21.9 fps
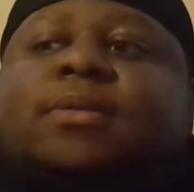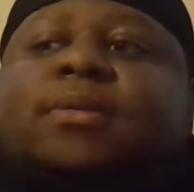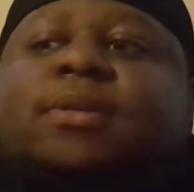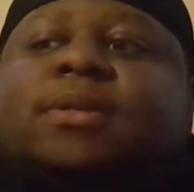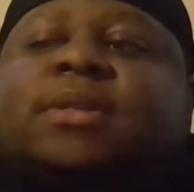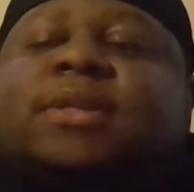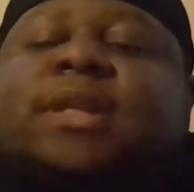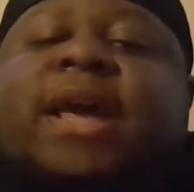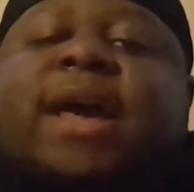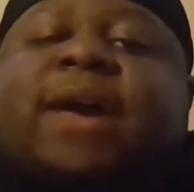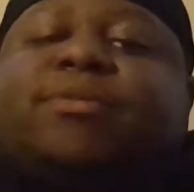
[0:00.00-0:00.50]

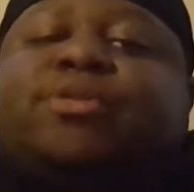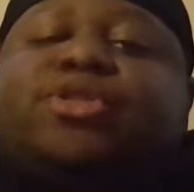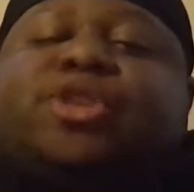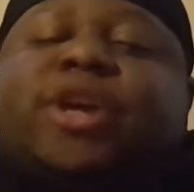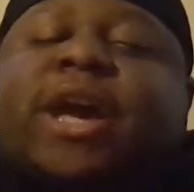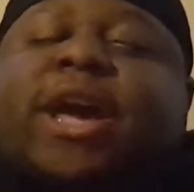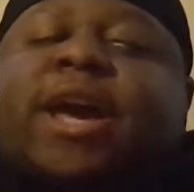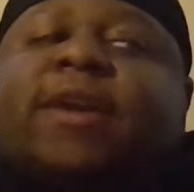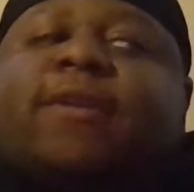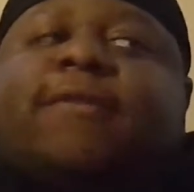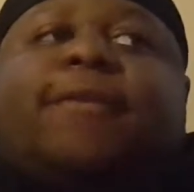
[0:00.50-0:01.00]

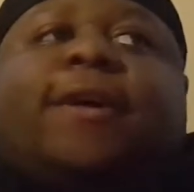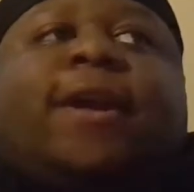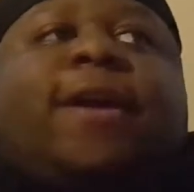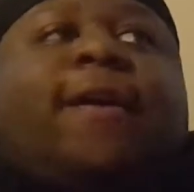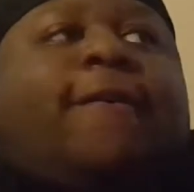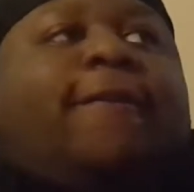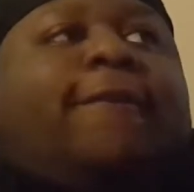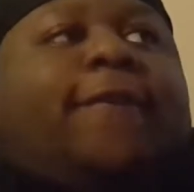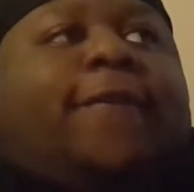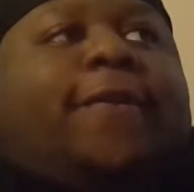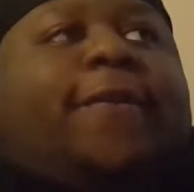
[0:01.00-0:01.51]
Snapchat,
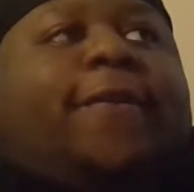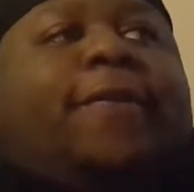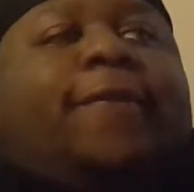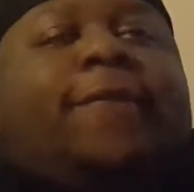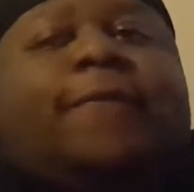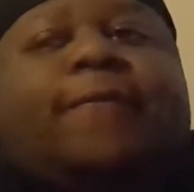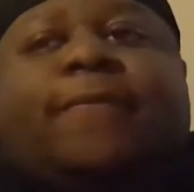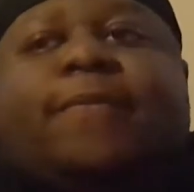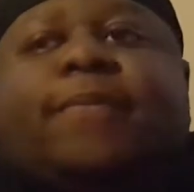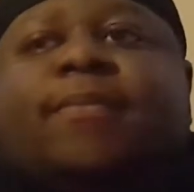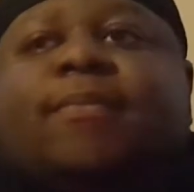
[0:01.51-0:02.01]
whatever,
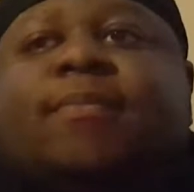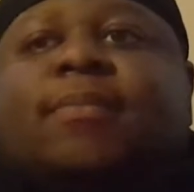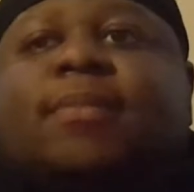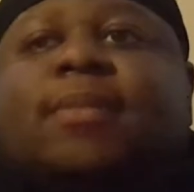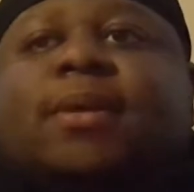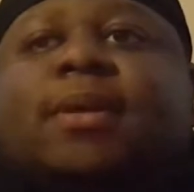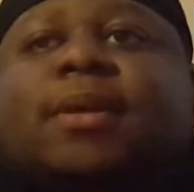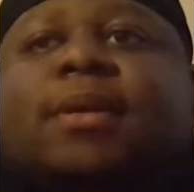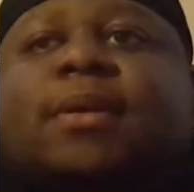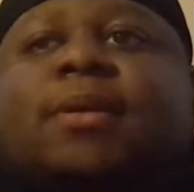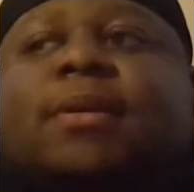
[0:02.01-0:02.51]

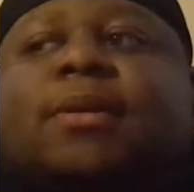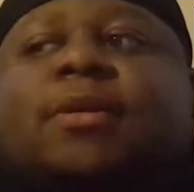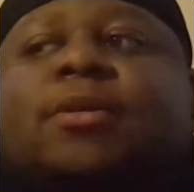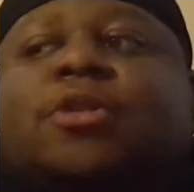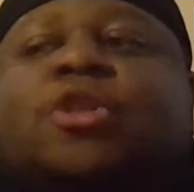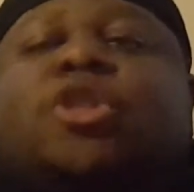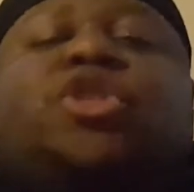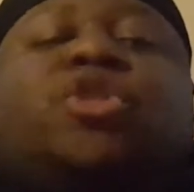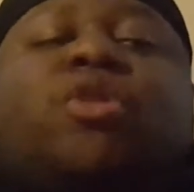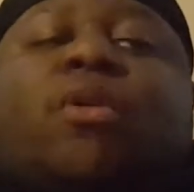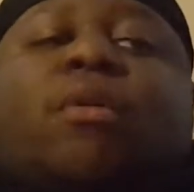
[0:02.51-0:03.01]

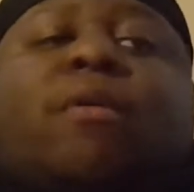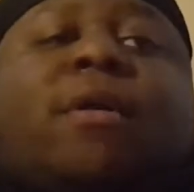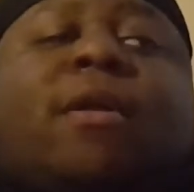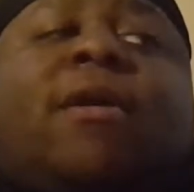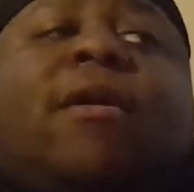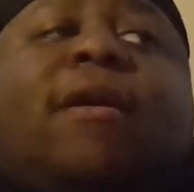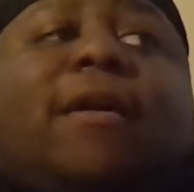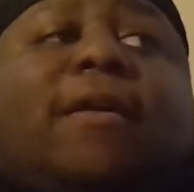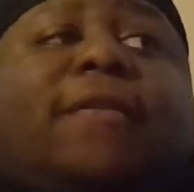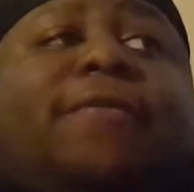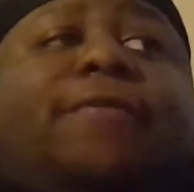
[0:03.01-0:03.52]
showing
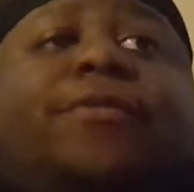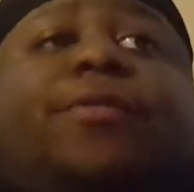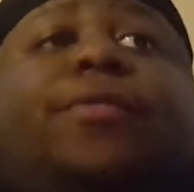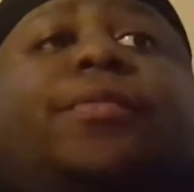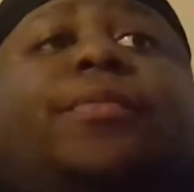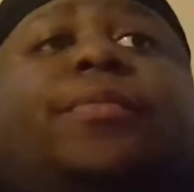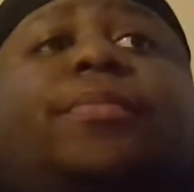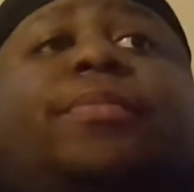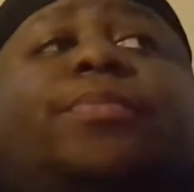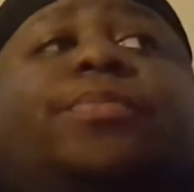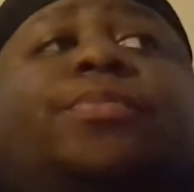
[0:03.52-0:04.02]
off.
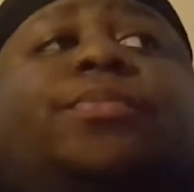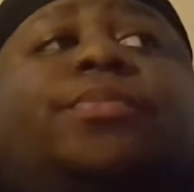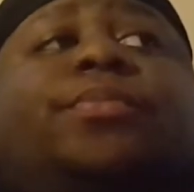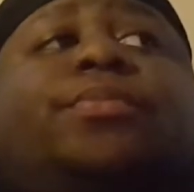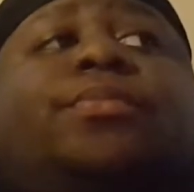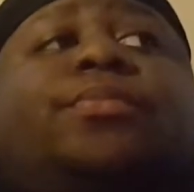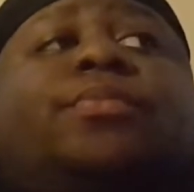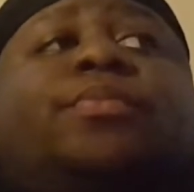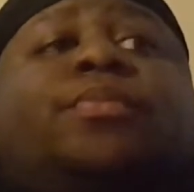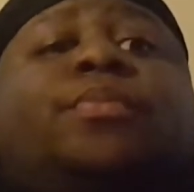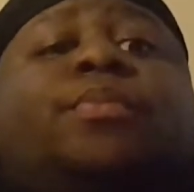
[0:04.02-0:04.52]

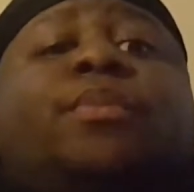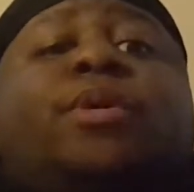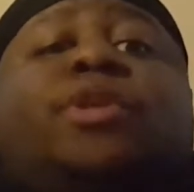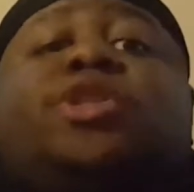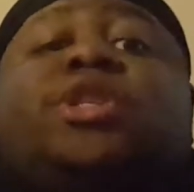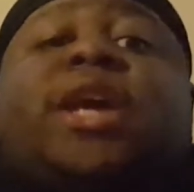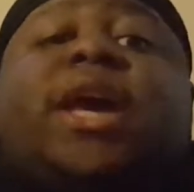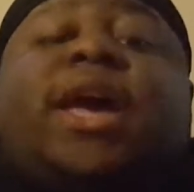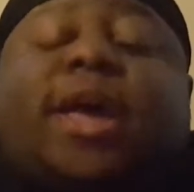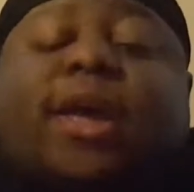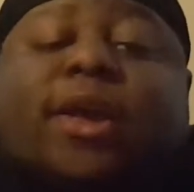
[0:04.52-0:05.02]

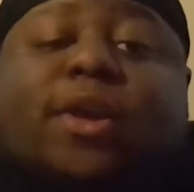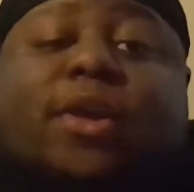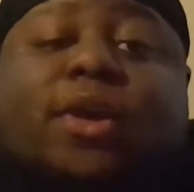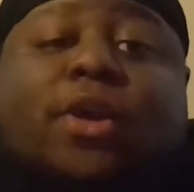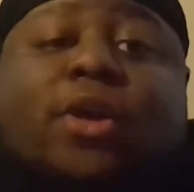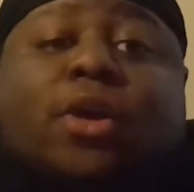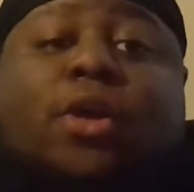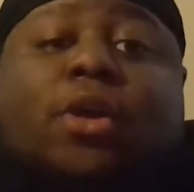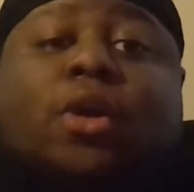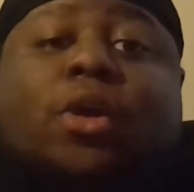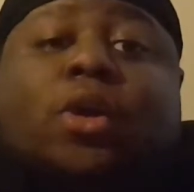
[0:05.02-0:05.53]
But yet,
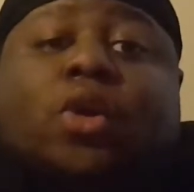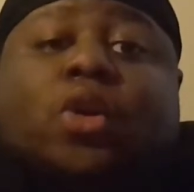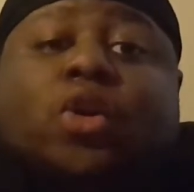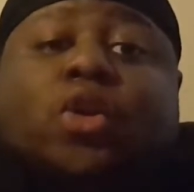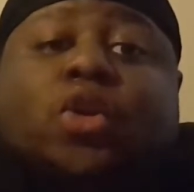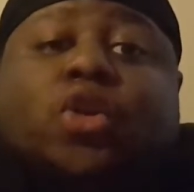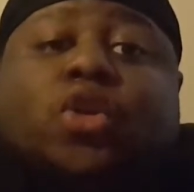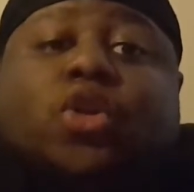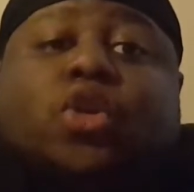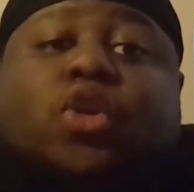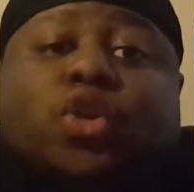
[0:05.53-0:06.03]

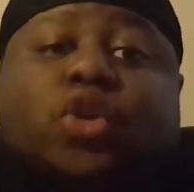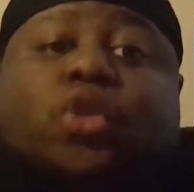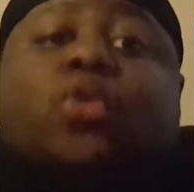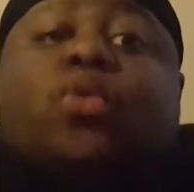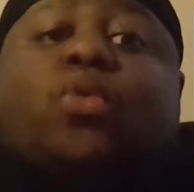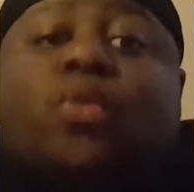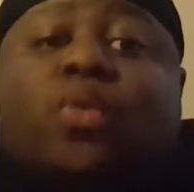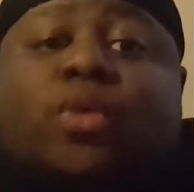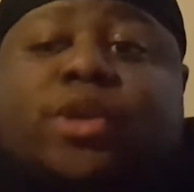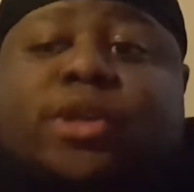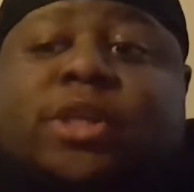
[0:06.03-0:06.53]

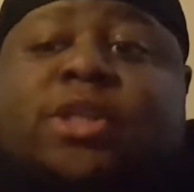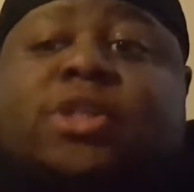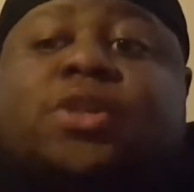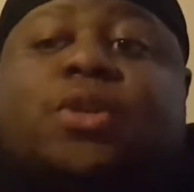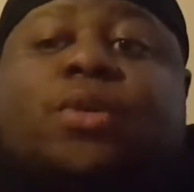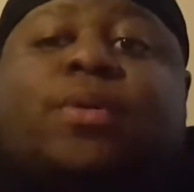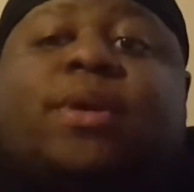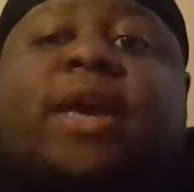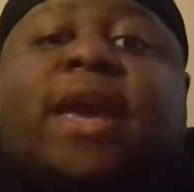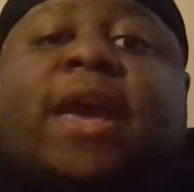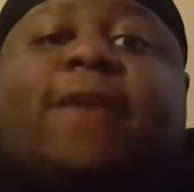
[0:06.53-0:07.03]
it's
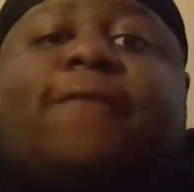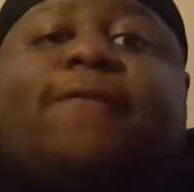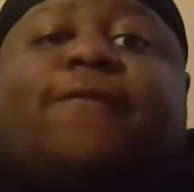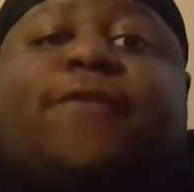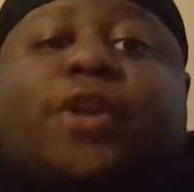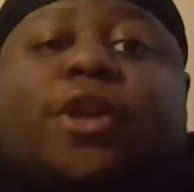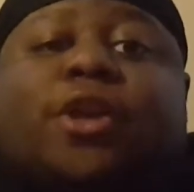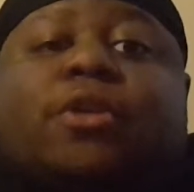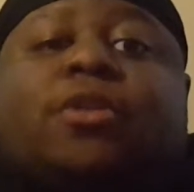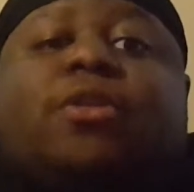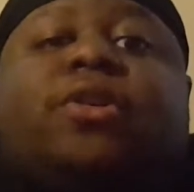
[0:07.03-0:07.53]
okay
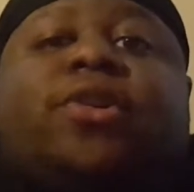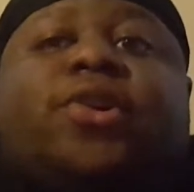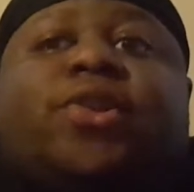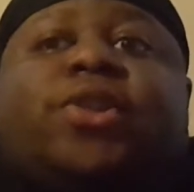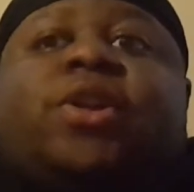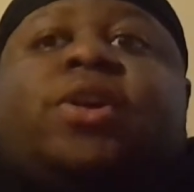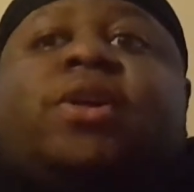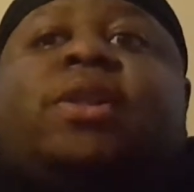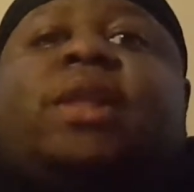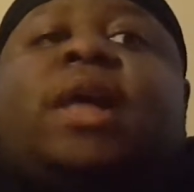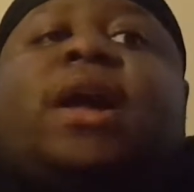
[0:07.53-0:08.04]
for you to
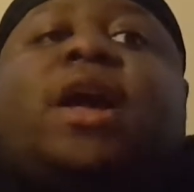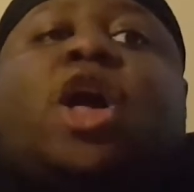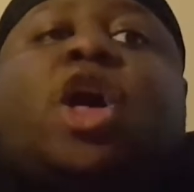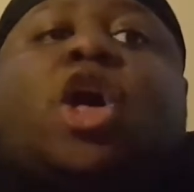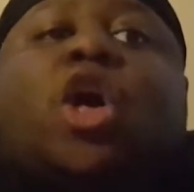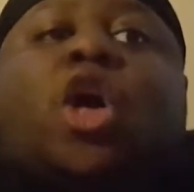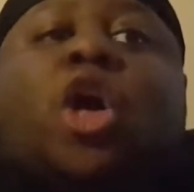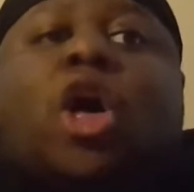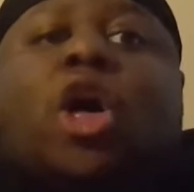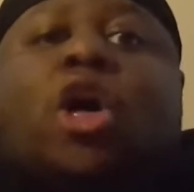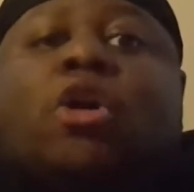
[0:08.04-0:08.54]
look like a
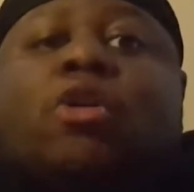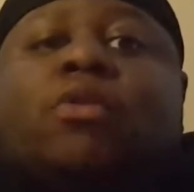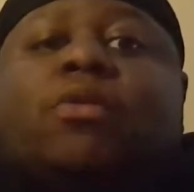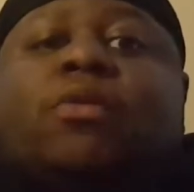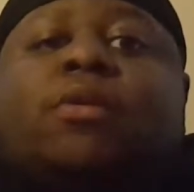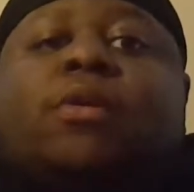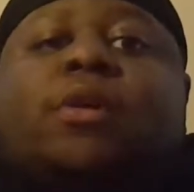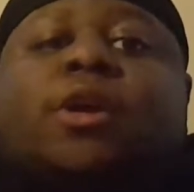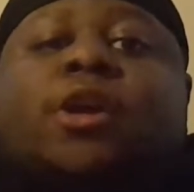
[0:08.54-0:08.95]
hoe,